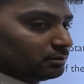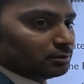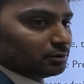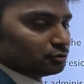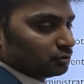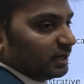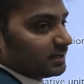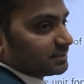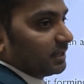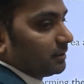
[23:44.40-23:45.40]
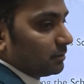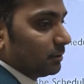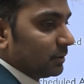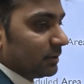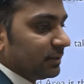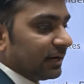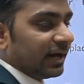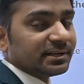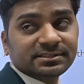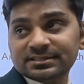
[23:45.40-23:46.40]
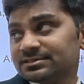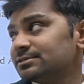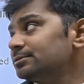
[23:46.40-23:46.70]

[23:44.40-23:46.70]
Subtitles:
So they are saying the largest,